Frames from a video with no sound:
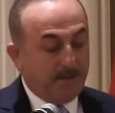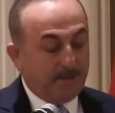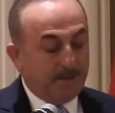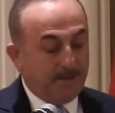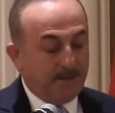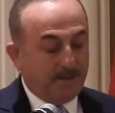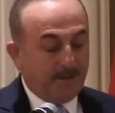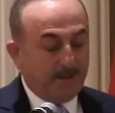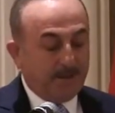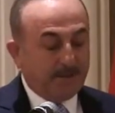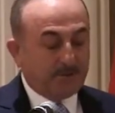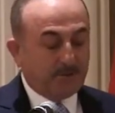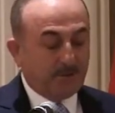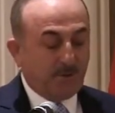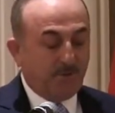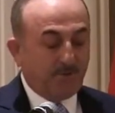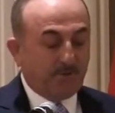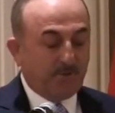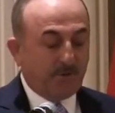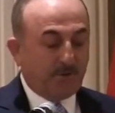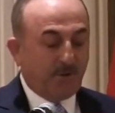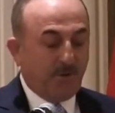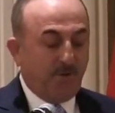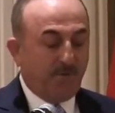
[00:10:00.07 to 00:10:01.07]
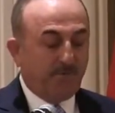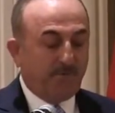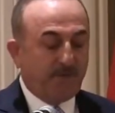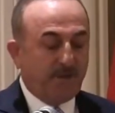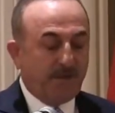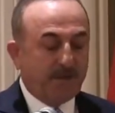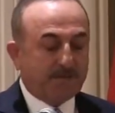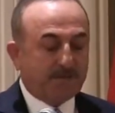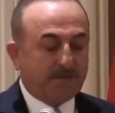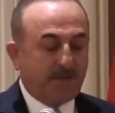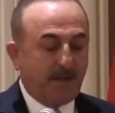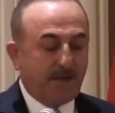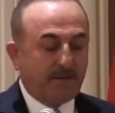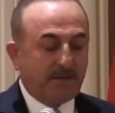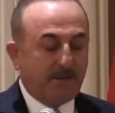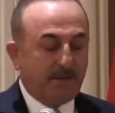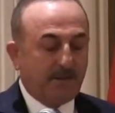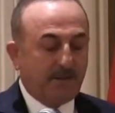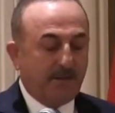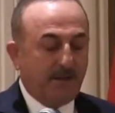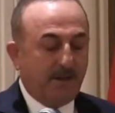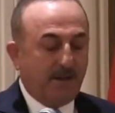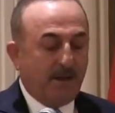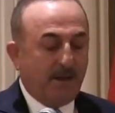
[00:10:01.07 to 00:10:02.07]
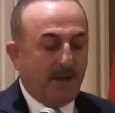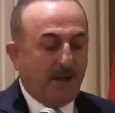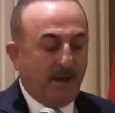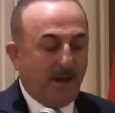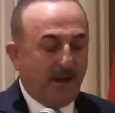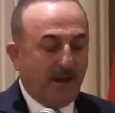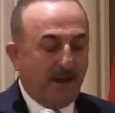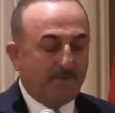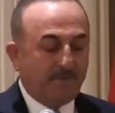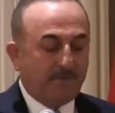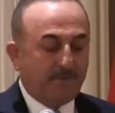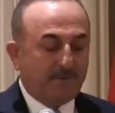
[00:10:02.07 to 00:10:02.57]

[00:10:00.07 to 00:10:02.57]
The list of the conflicts that have